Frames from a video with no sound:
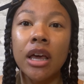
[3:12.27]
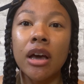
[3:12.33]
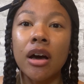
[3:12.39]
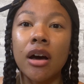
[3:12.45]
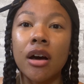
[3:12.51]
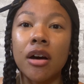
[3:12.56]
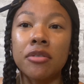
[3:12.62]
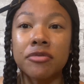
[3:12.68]

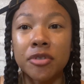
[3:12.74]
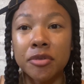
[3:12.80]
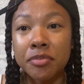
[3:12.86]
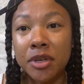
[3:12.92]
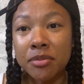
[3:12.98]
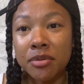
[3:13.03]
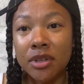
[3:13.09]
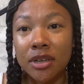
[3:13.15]
Um, for
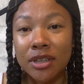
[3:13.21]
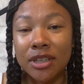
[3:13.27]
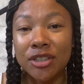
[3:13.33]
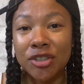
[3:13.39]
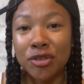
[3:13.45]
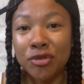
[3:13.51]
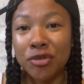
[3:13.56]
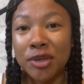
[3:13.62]
people that are
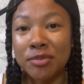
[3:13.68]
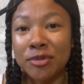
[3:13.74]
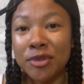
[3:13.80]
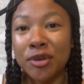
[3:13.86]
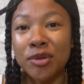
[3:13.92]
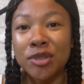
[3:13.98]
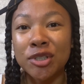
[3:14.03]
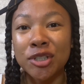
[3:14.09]
into
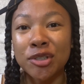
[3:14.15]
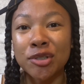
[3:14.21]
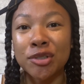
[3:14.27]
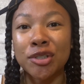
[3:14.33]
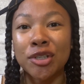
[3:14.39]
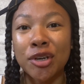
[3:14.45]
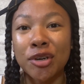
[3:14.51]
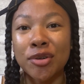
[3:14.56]
crypto,
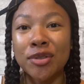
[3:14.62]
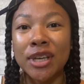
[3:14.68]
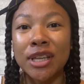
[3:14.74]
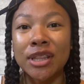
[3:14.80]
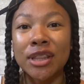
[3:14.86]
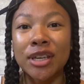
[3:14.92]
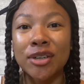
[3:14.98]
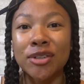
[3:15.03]
you'll know
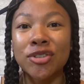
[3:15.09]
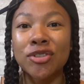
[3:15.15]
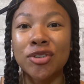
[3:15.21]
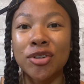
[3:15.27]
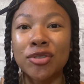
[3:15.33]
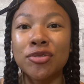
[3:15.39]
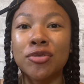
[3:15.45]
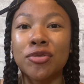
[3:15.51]
that there's
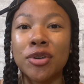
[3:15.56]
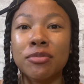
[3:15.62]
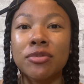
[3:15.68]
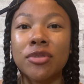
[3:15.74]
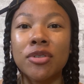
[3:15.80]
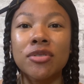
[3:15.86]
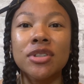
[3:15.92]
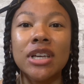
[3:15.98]
certain
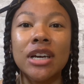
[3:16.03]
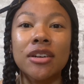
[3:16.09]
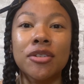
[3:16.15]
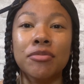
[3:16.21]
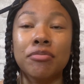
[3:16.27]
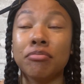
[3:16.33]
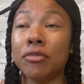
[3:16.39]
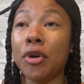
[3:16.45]
cryptos that
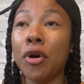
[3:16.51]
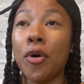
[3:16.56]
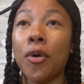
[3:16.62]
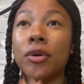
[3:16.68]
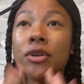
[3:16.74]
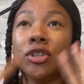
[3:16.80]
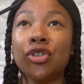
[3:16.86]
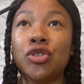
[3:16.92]

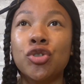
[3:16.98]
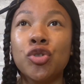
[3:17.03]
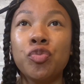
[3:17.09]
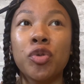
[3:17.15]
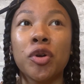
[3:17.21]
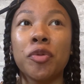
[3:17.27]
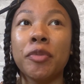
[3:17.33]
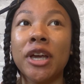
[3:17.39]
go
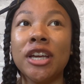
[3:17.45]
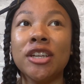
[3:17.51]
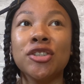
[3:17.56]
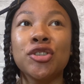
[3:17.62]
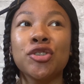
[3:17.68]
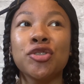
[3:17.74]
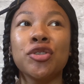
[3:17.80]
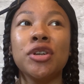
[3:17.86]
super
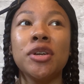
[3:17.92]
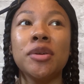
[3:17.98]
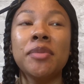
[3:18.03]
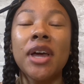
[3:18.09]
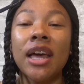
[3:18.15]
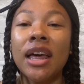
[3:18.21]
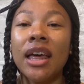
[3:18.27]
mainstream